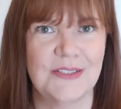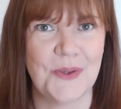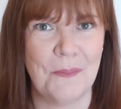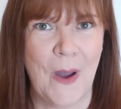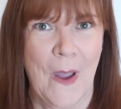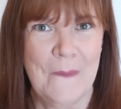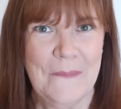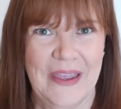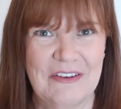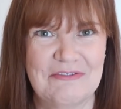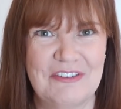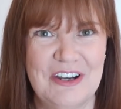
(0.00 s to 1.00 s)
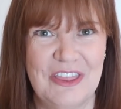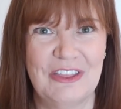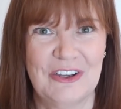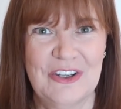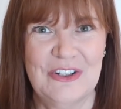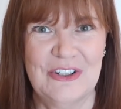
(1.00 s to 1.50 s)
So I'm hoping for
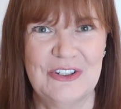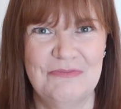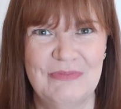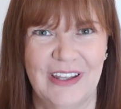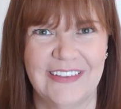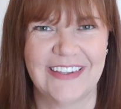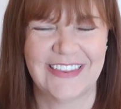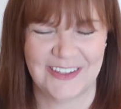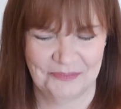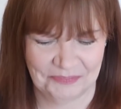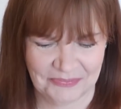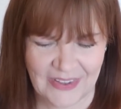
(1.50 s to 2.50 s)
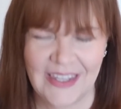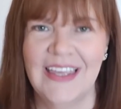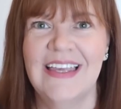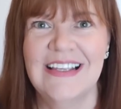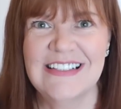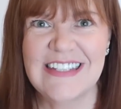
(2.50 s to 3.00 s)
another good month.
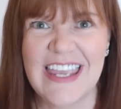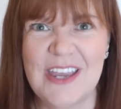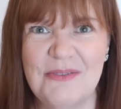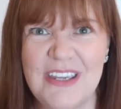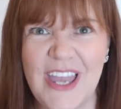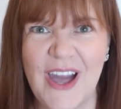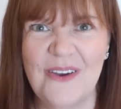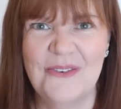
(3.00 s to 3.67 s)
So here we go.